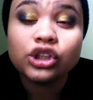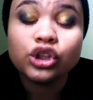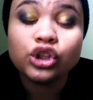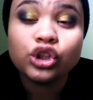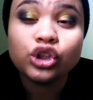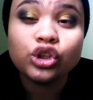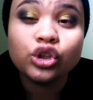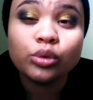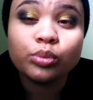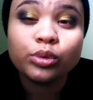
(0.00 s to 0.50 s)

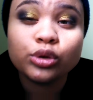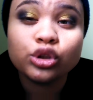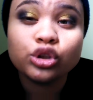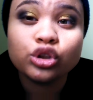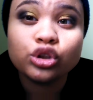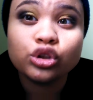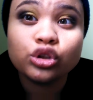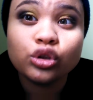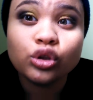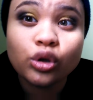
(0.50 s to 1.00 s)
super
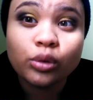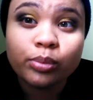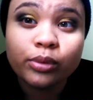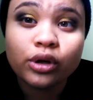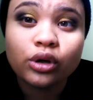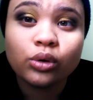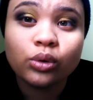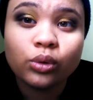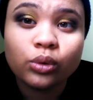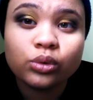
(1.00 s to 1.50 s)

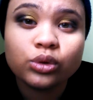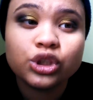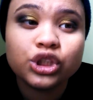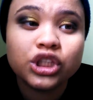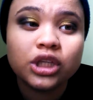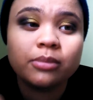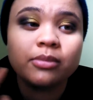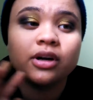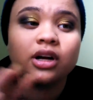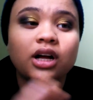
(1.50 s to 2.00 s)
cool
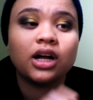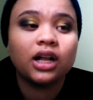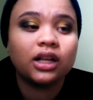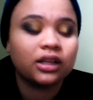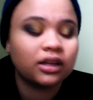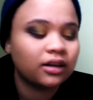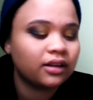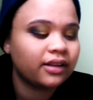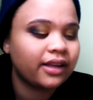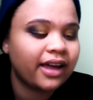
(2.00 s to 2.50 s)
shimmer color.